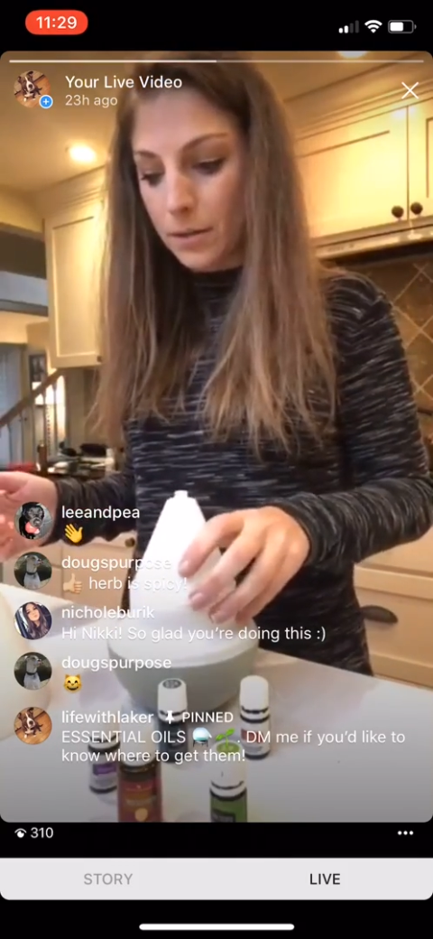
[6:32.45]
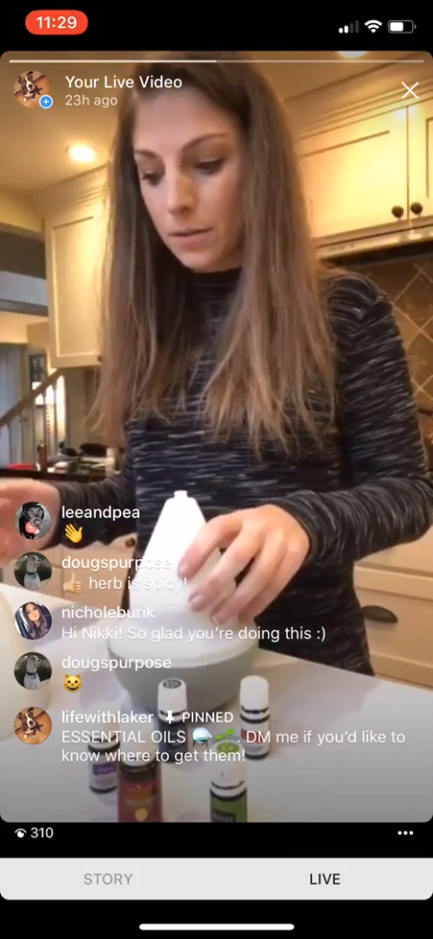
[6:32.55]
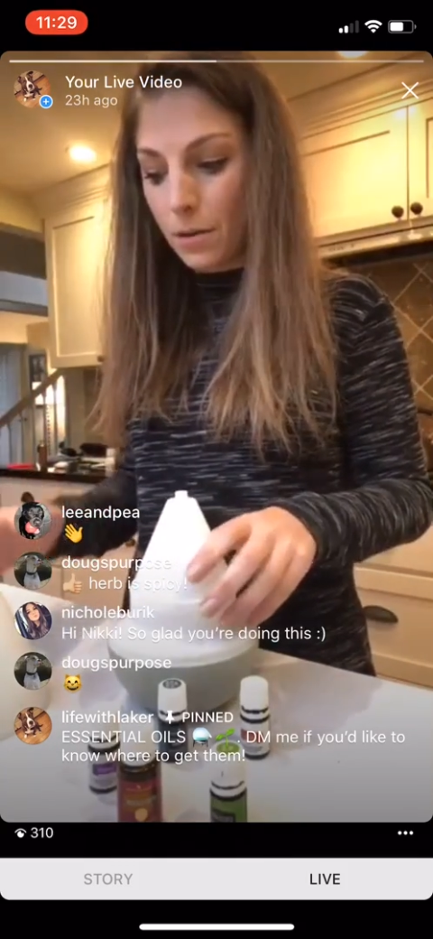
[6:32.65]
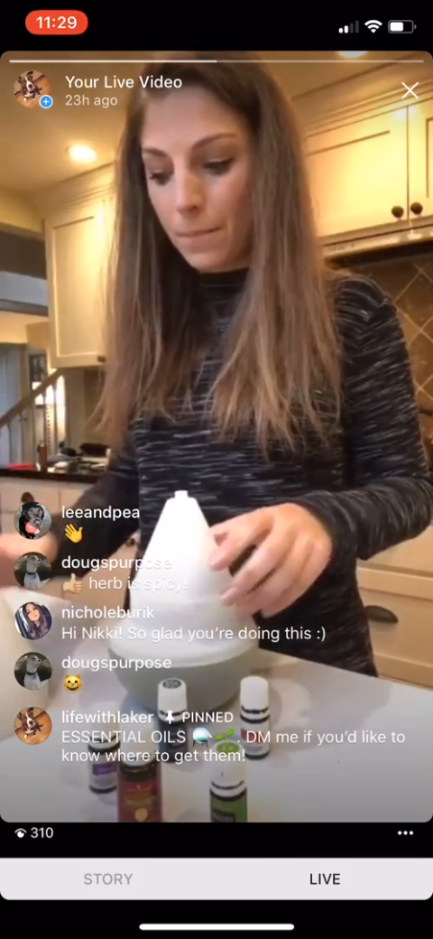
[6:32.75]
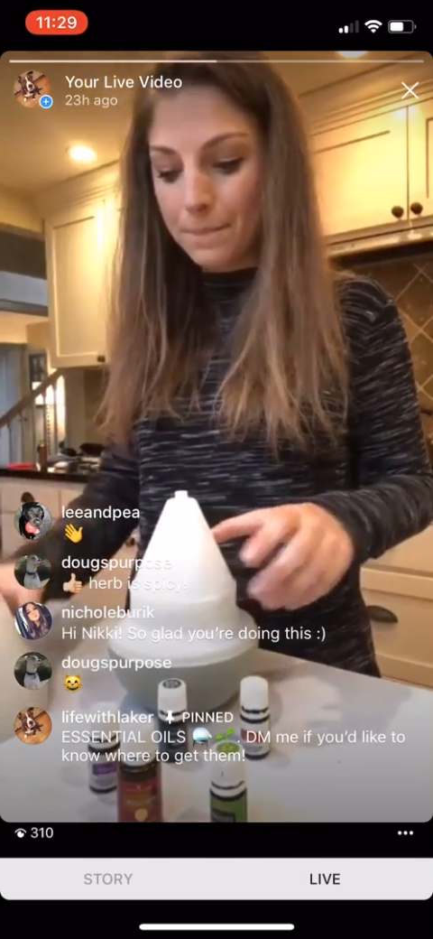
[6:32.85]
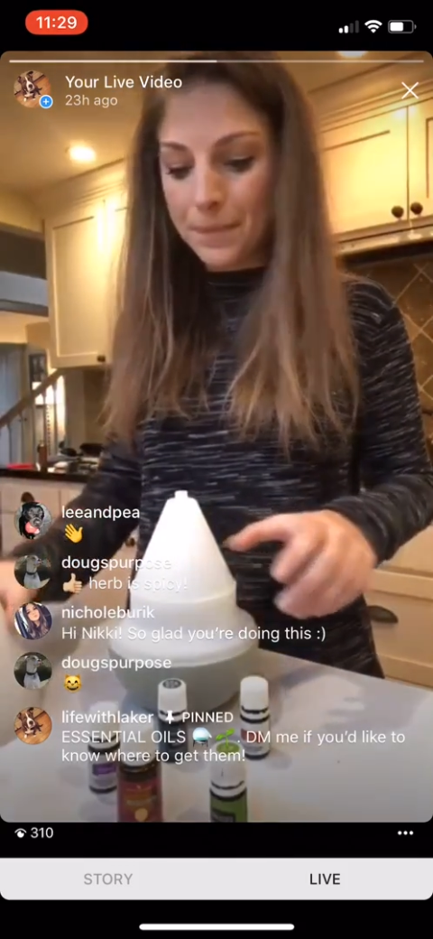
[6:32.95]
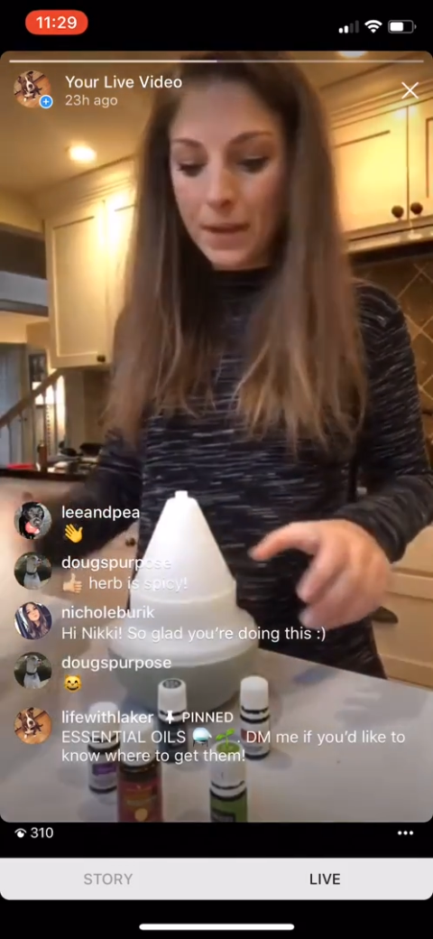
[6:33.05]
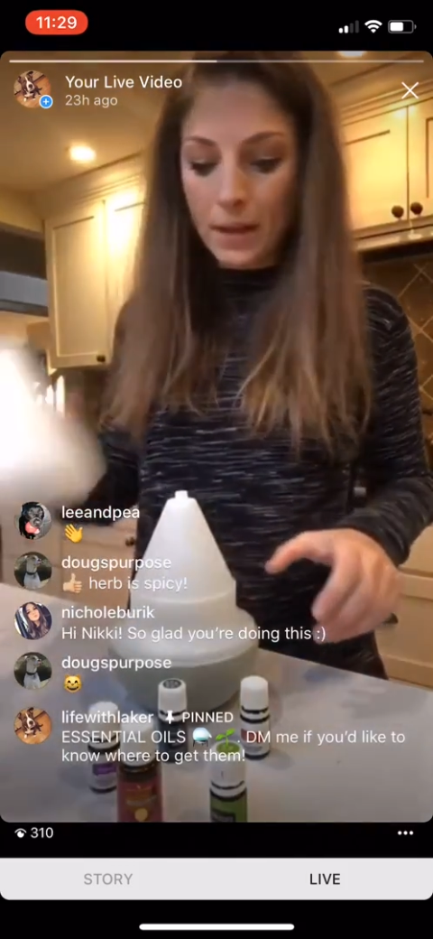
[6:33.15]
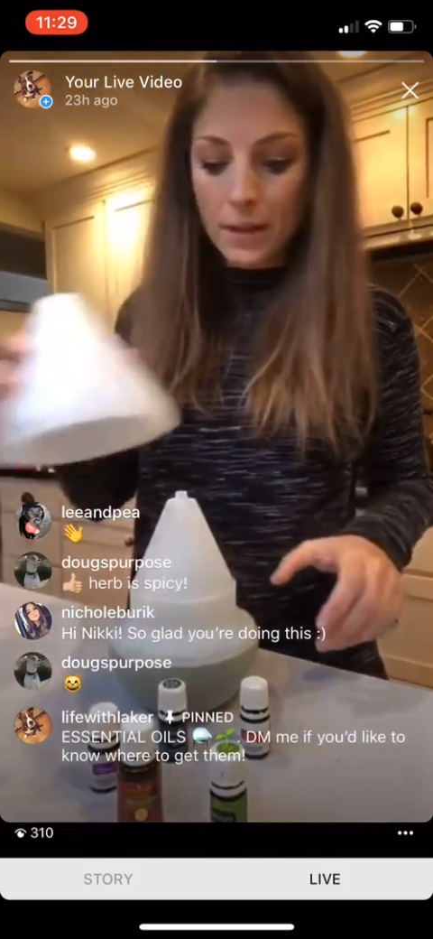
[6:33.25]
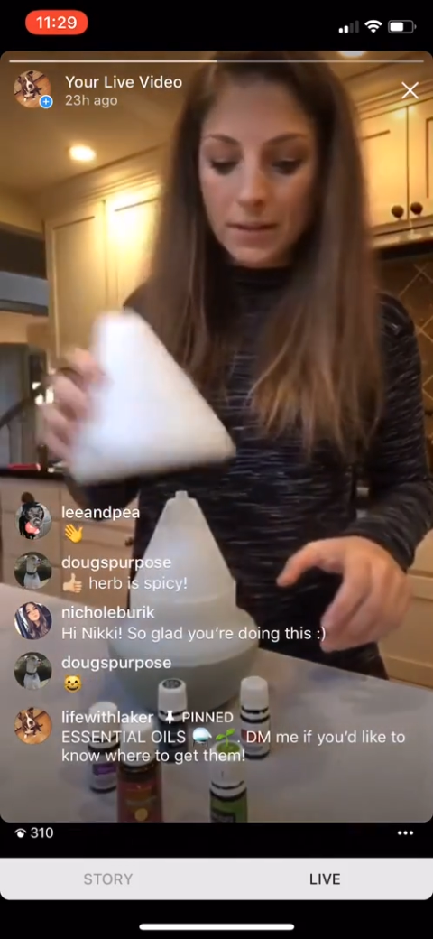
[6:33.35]
So
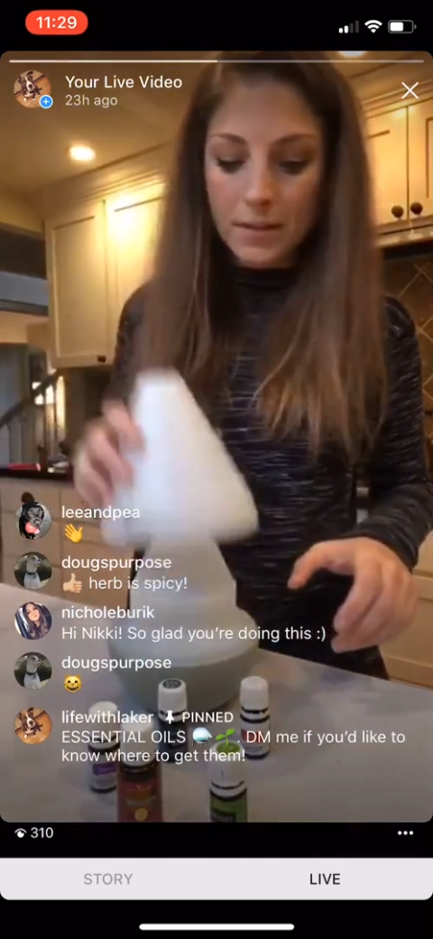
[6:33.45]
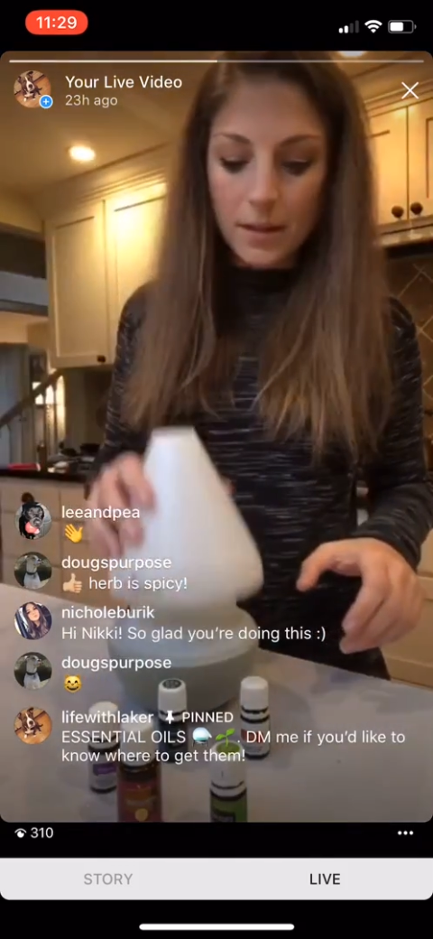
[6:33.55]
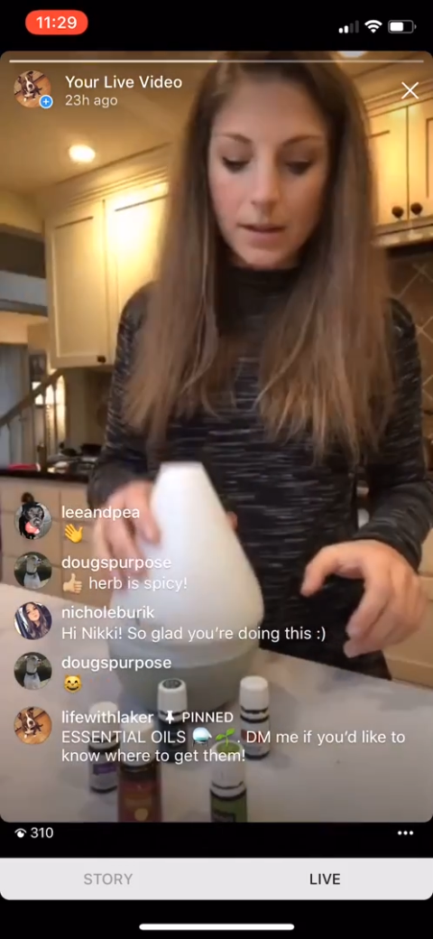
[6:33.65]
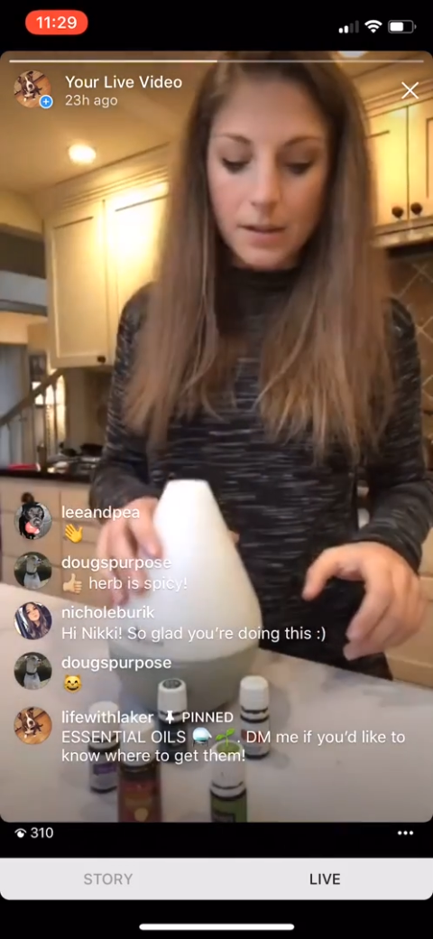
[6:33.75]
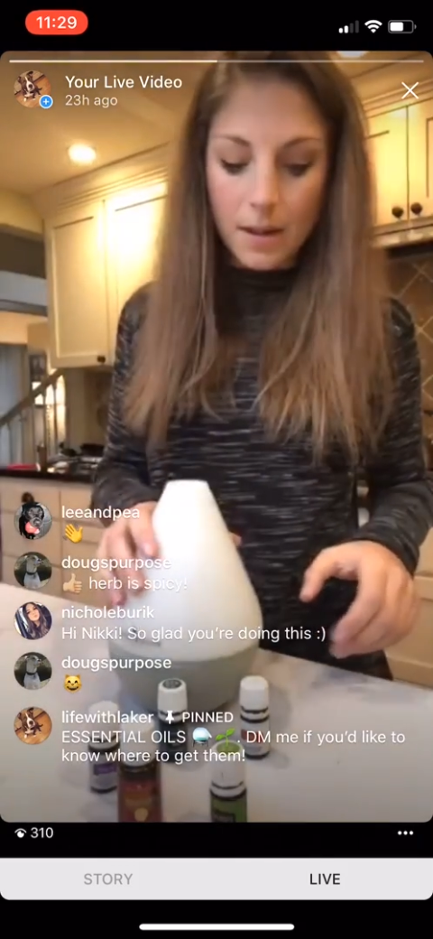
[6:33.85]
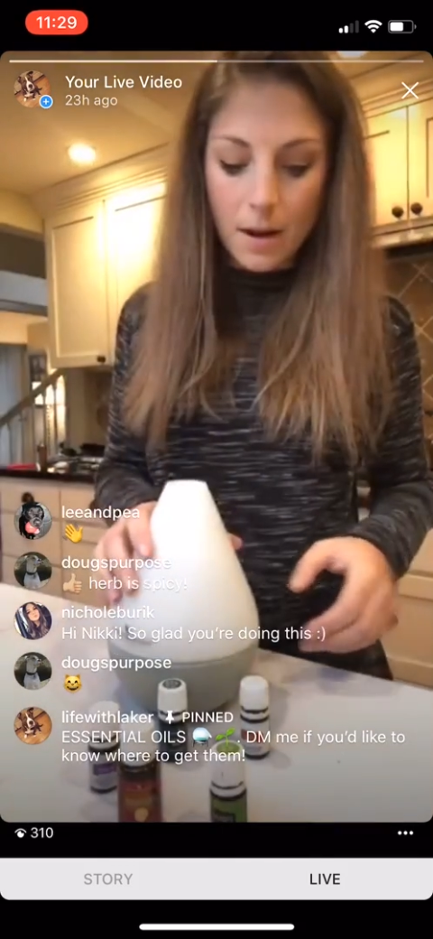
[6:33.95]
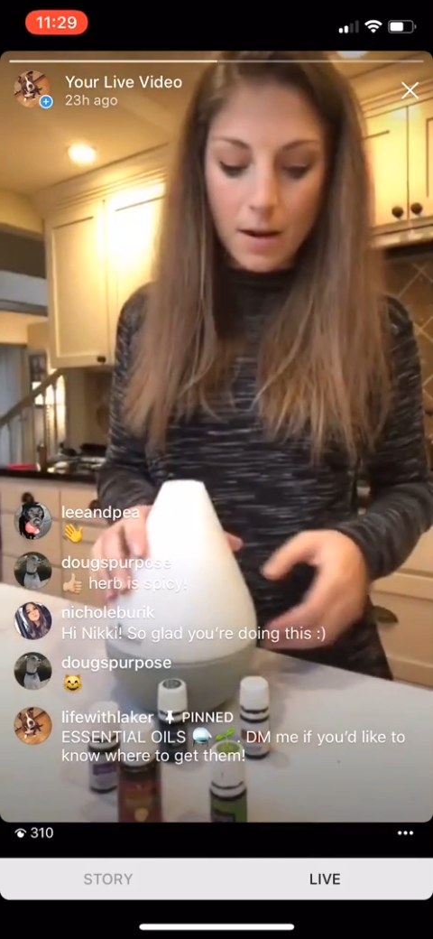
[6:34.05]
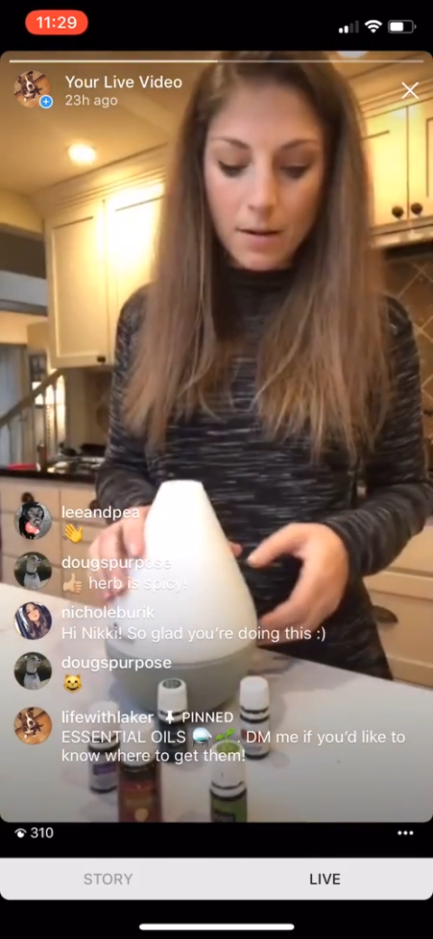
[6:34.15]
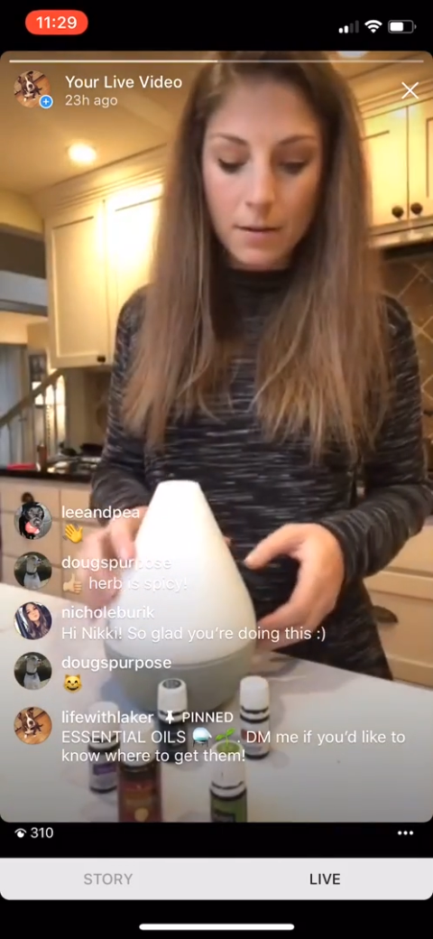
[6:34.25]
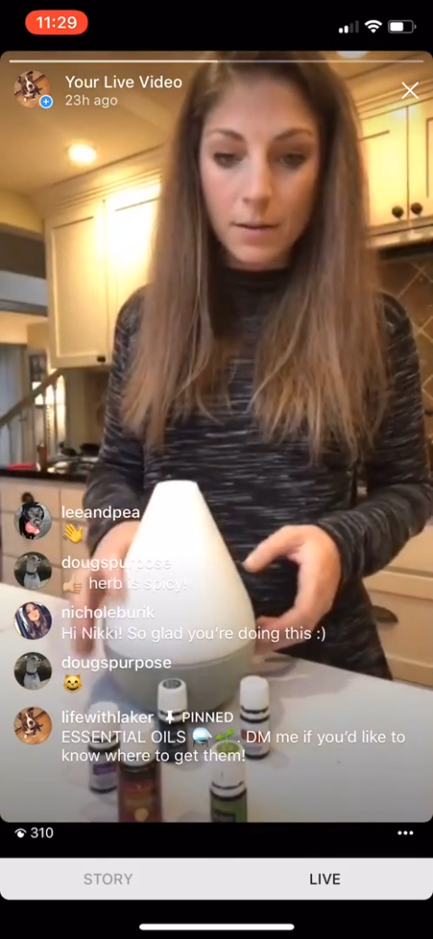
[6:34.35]
you stick it in
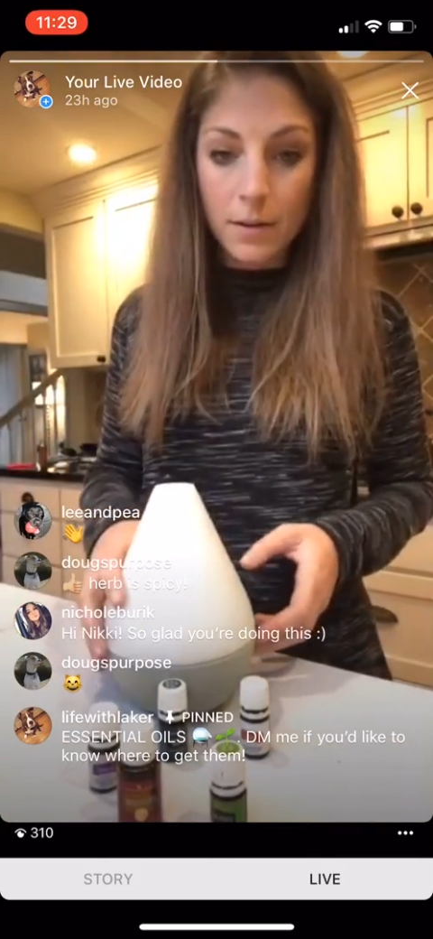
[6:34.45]
there,